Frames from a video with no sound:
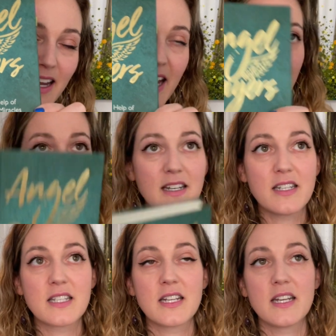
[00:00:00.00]

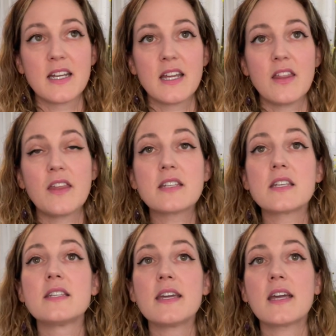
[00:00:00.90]
And this
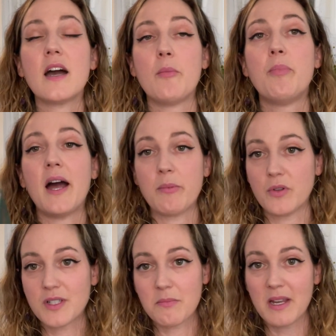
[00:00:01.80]
is like a
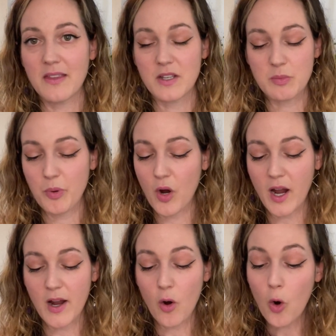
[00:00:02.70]
Bible to me, this book.
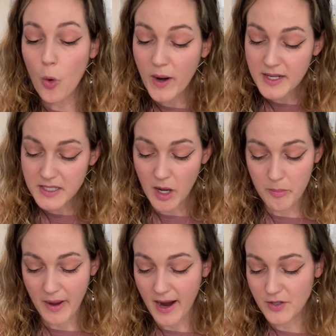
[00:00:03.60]
I always
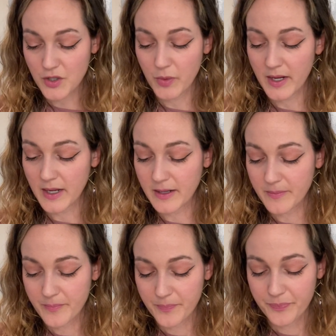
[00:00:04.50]
come back to it.
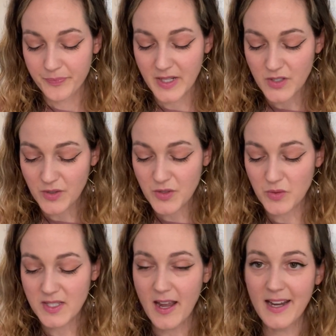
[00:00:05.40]
It's also
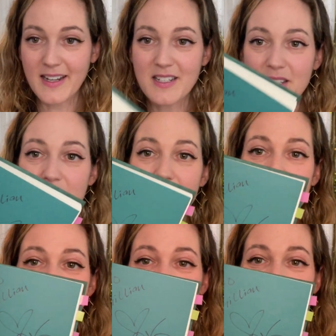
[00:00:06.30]
signed
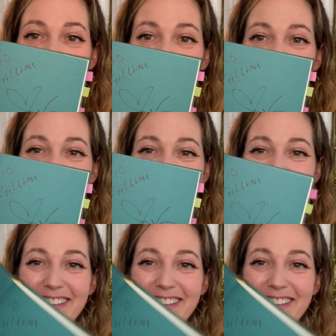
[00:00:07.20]
by Kyle Gray.